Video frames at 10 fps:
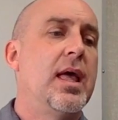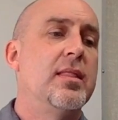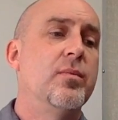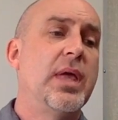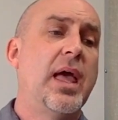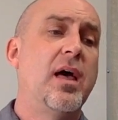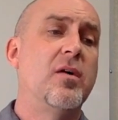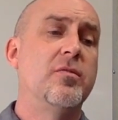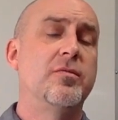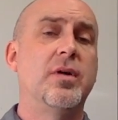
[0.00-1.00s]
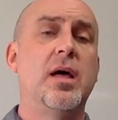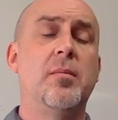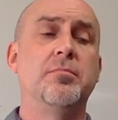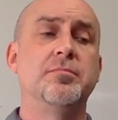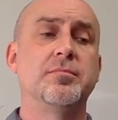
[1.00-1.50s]
And then we have
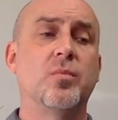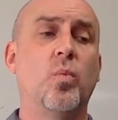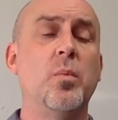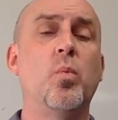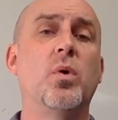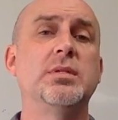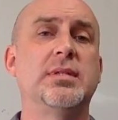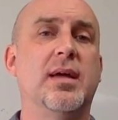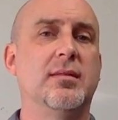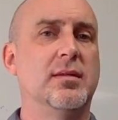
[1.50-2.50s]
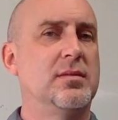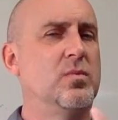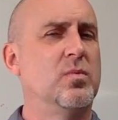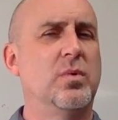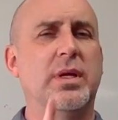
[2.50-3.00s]
one more sign that's
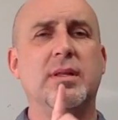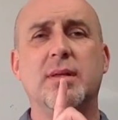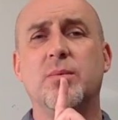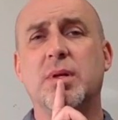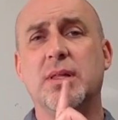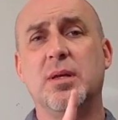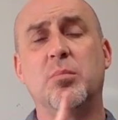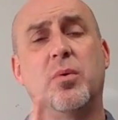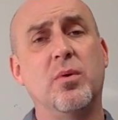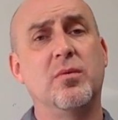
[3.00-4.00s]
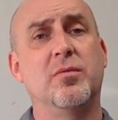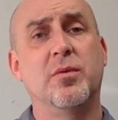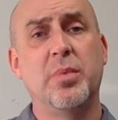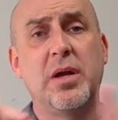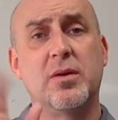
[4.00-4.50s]
really, really important
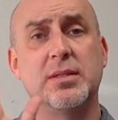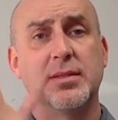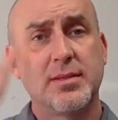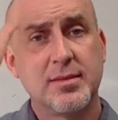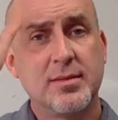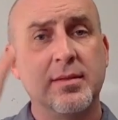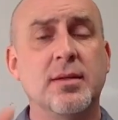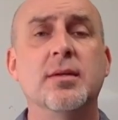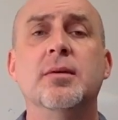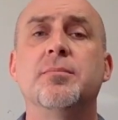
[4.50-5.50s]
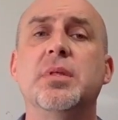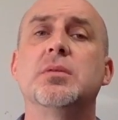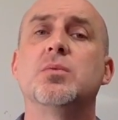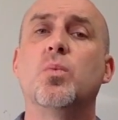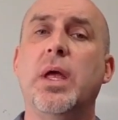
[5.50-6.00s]
for parents
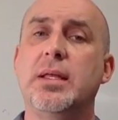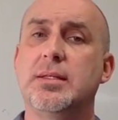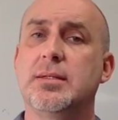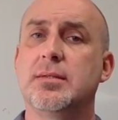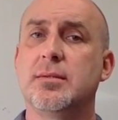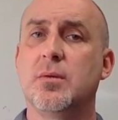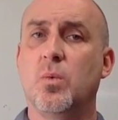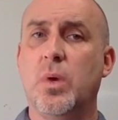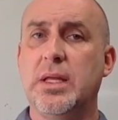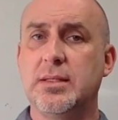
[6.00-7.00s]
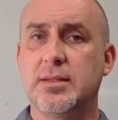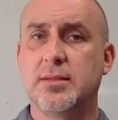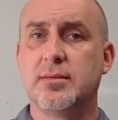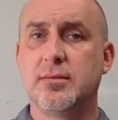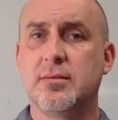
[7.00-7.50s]
is wait, wait.
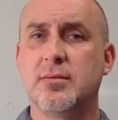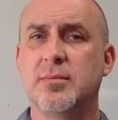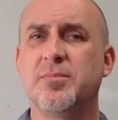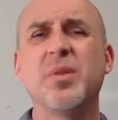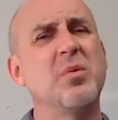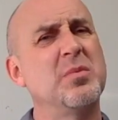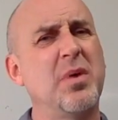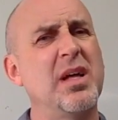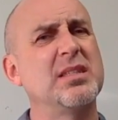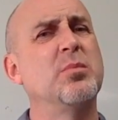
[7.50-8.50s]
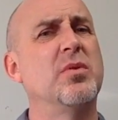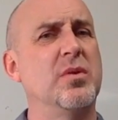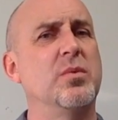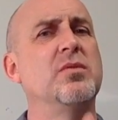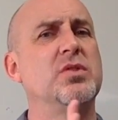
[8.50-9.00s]
It's possible
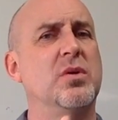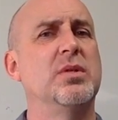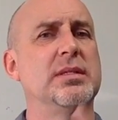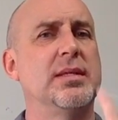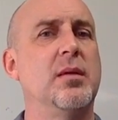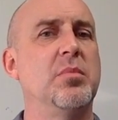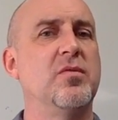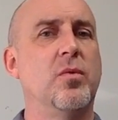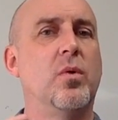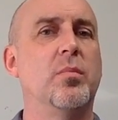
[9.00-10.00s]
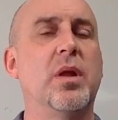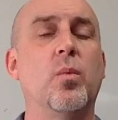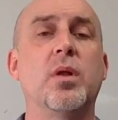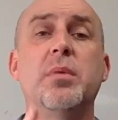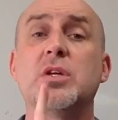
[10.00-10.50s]
that we've showed that sign before, but I
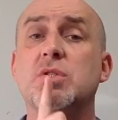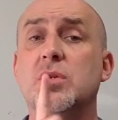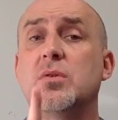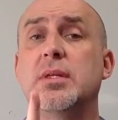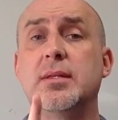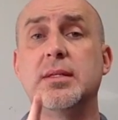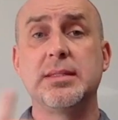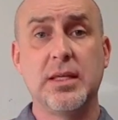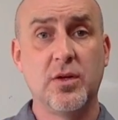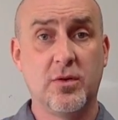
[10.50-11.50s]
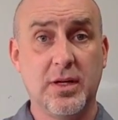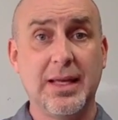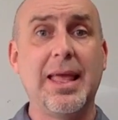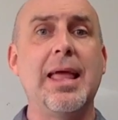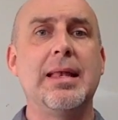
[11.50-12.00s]
want to make sure that it's here
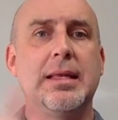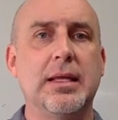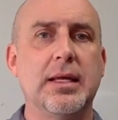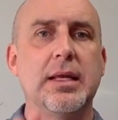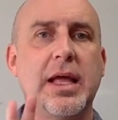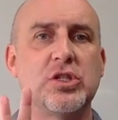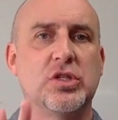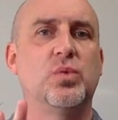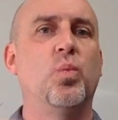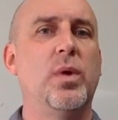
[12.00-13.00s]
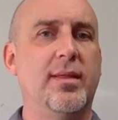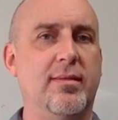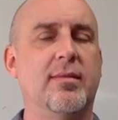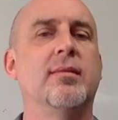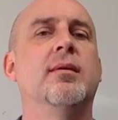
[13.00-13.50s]
again in connection with